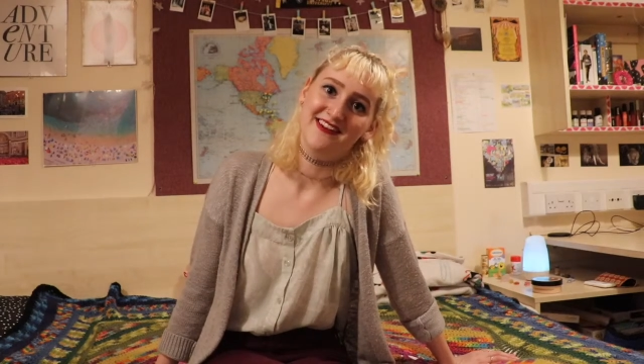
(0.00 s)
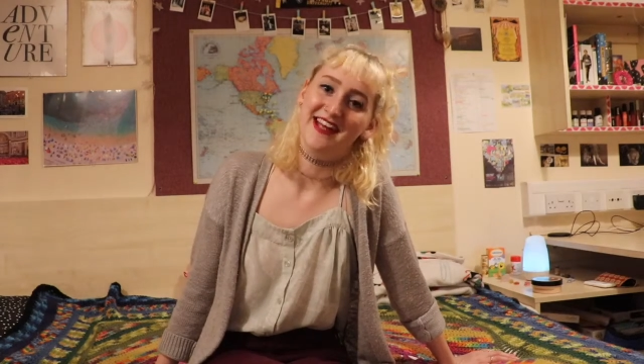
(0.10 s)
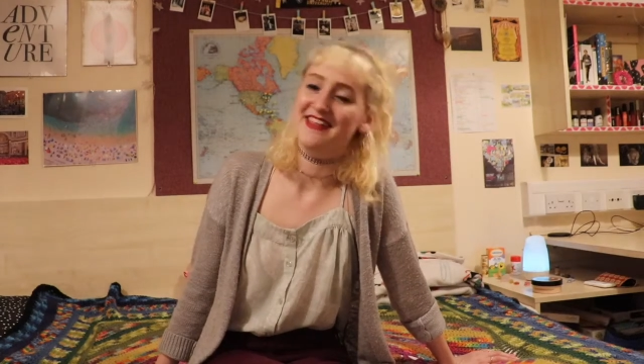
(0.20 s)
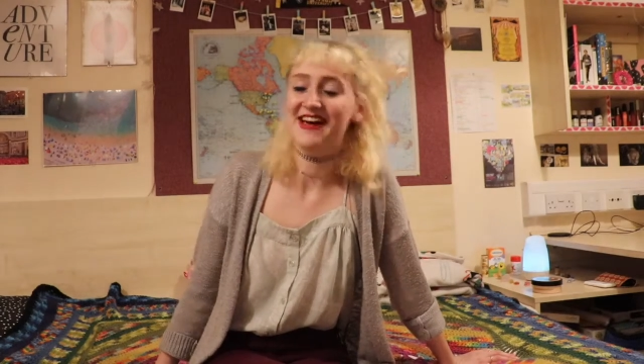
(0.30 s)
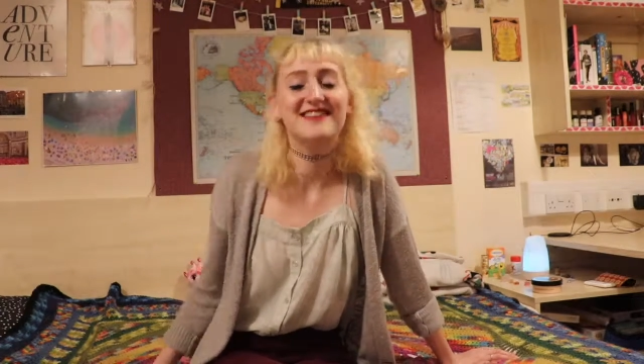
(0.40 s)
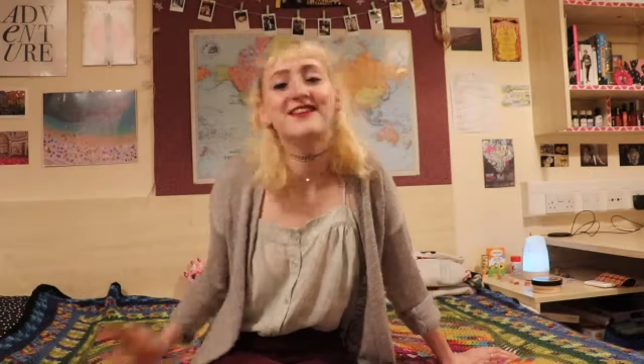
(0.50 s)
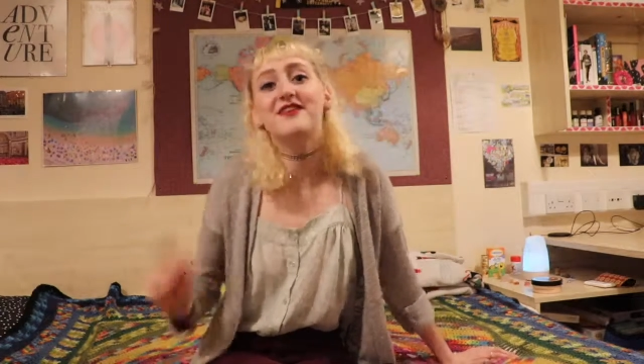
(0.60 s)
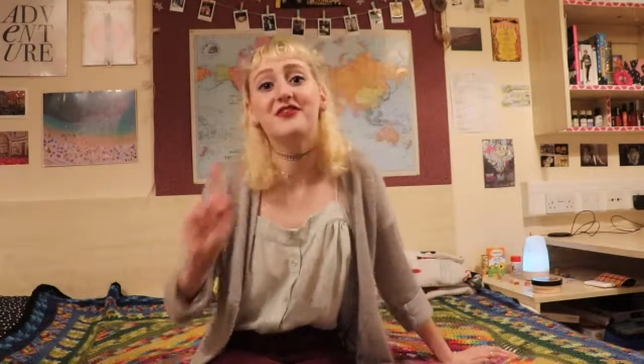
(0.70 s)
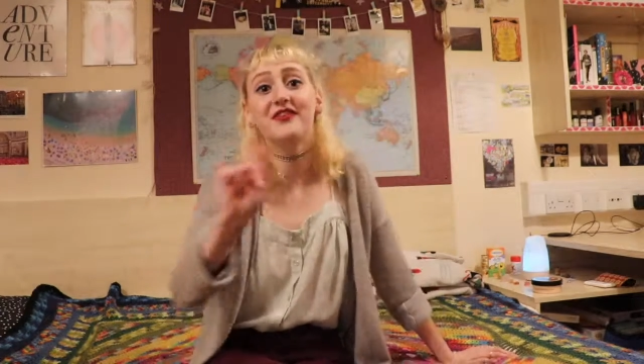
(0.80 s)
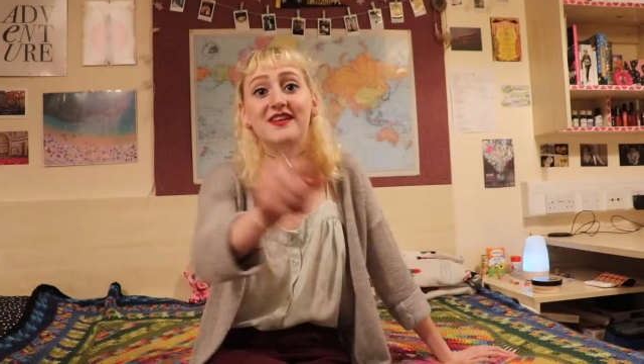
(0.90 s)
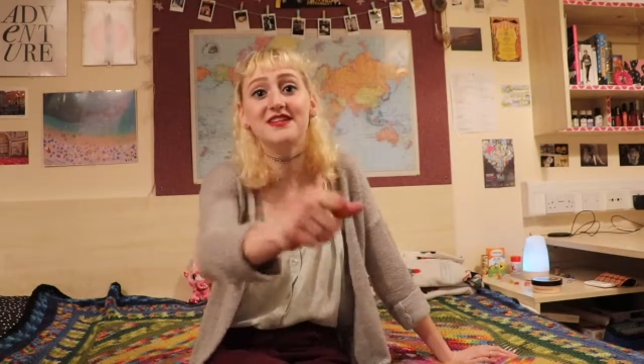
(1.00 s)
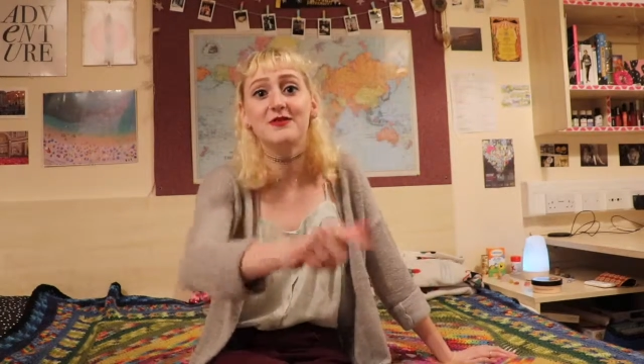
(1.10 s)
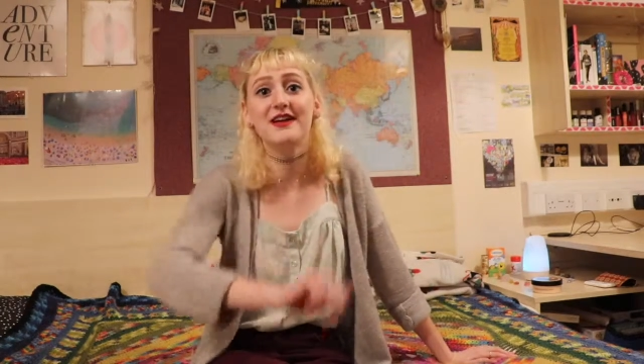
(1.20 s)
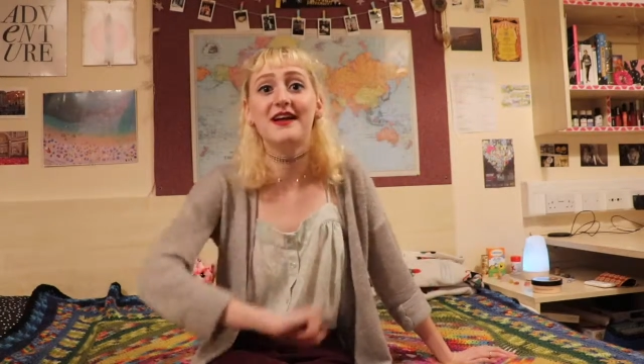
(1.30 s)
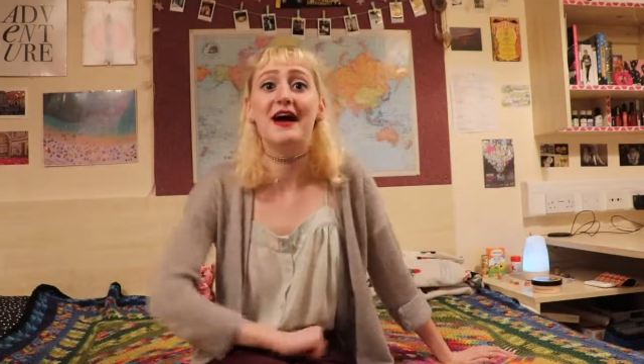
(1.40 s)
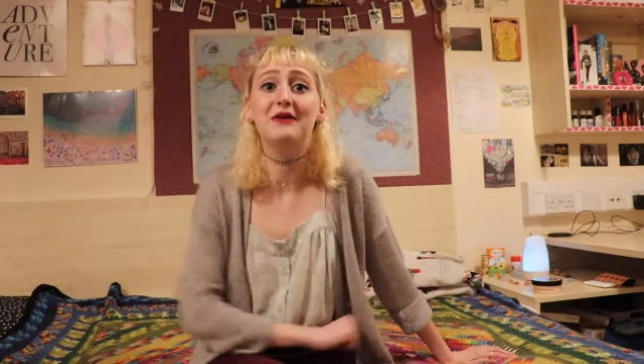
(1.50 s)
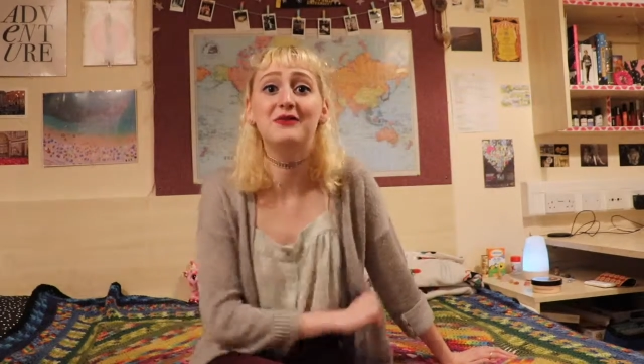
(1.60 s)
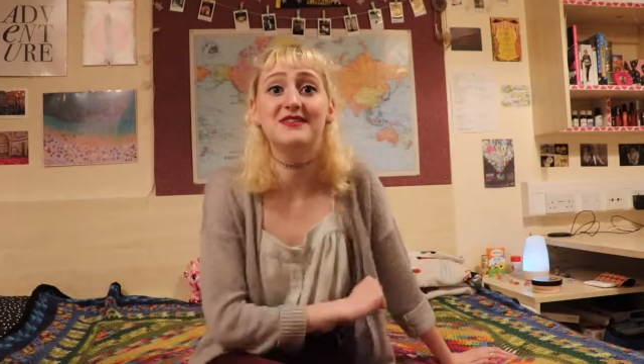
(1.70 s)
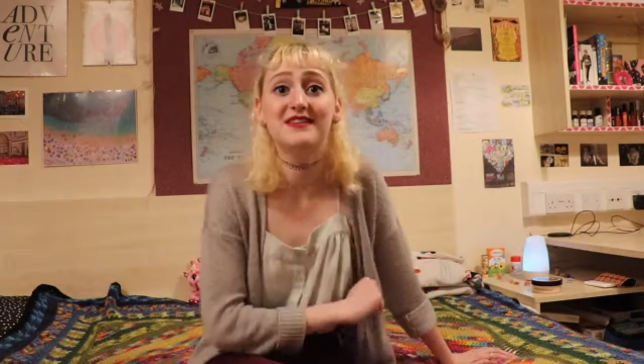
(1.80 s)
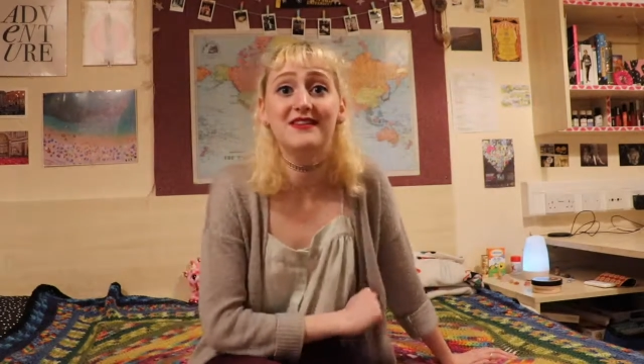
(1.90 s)
Okay, that's all for this week. I
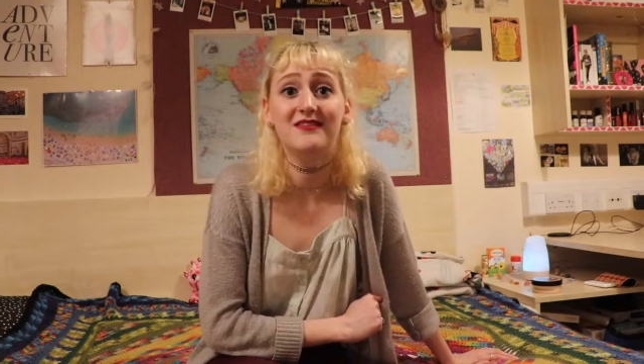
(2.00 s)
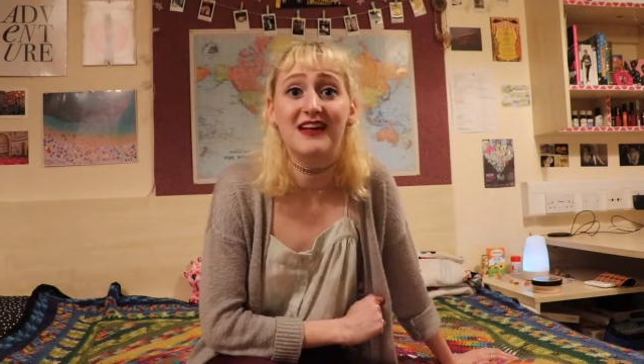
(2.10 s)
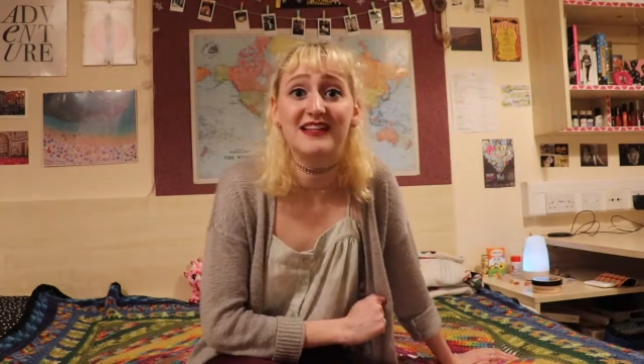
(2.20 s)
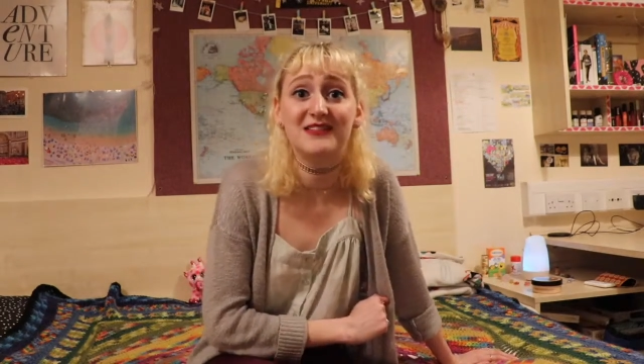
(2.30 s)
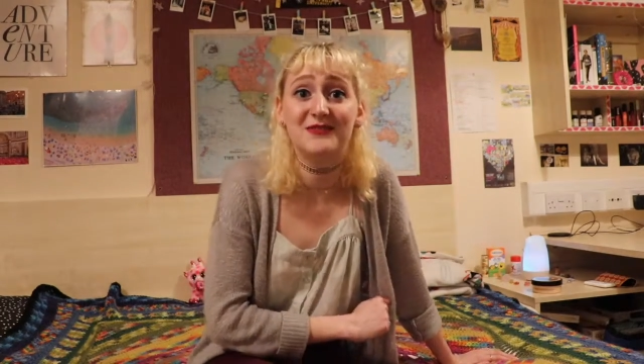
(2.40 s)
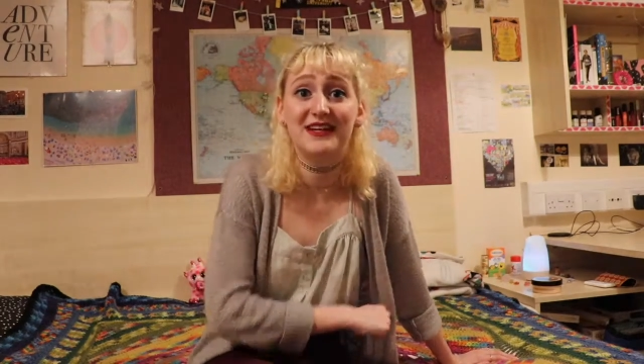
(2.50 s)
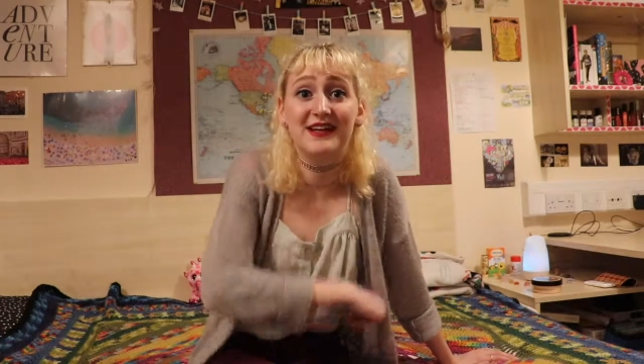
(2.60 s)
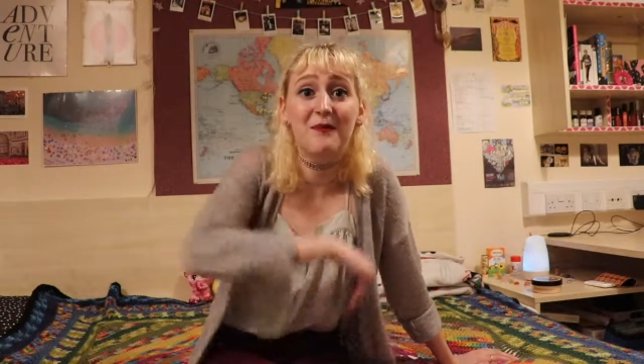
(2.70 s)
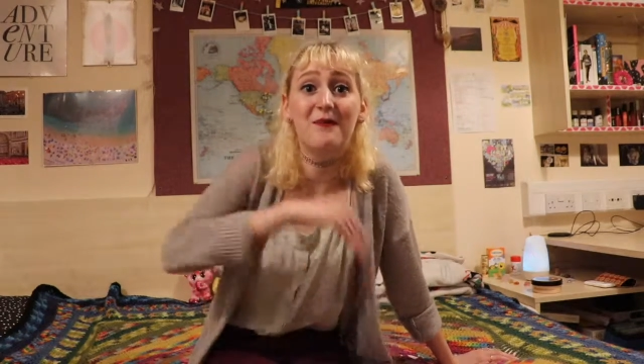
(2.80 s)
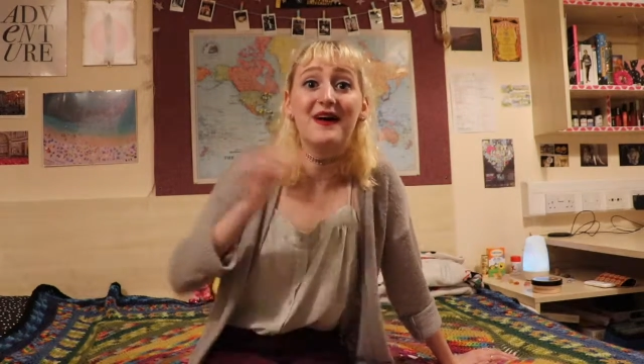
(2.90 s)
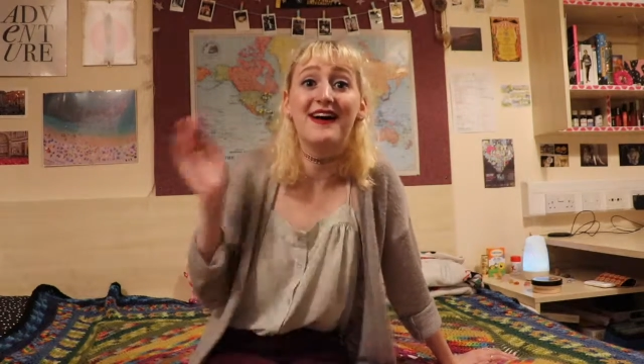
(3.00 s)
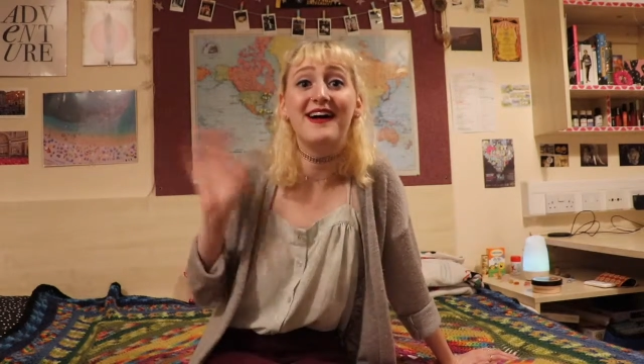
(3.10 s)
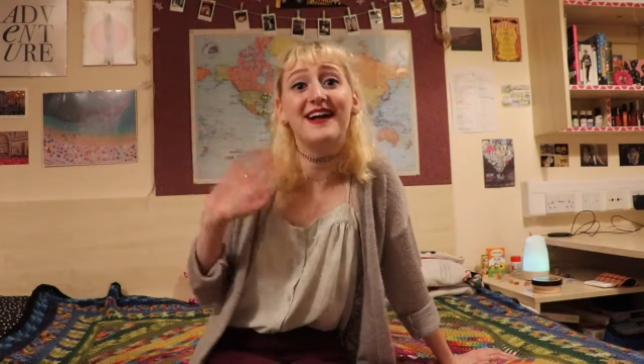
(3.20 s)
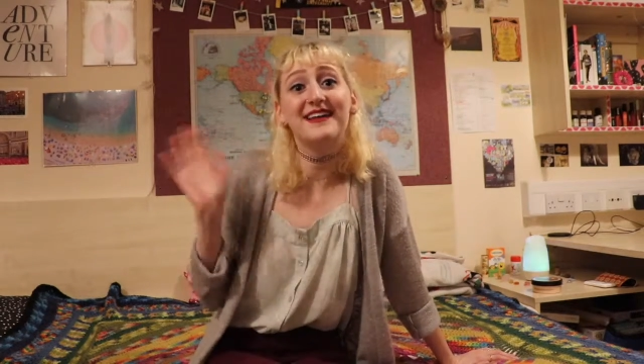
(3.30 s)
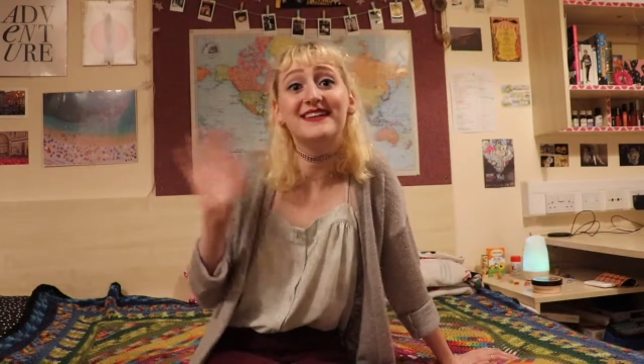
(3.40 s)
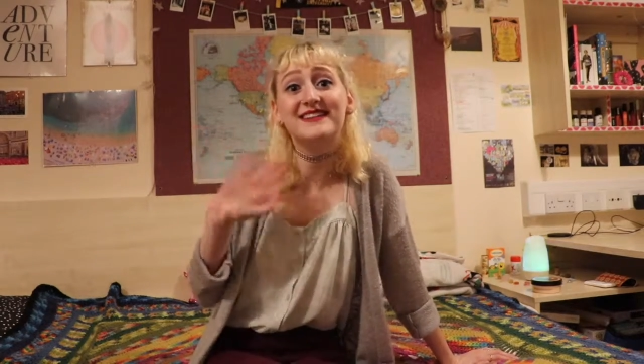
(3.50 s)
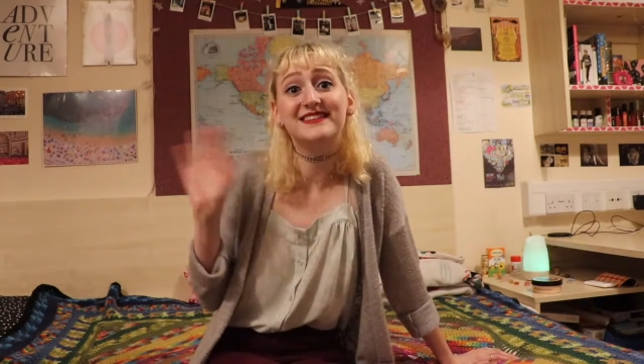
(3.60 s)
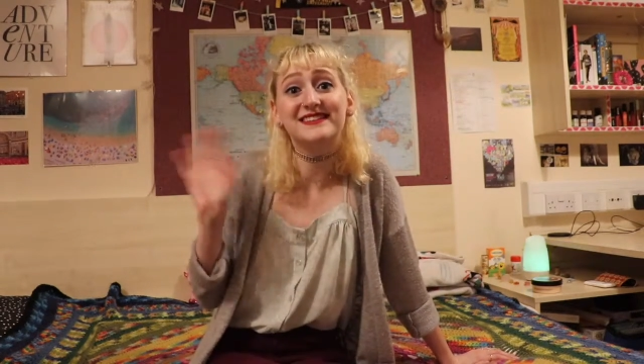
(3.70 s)
will see you next week. Bye!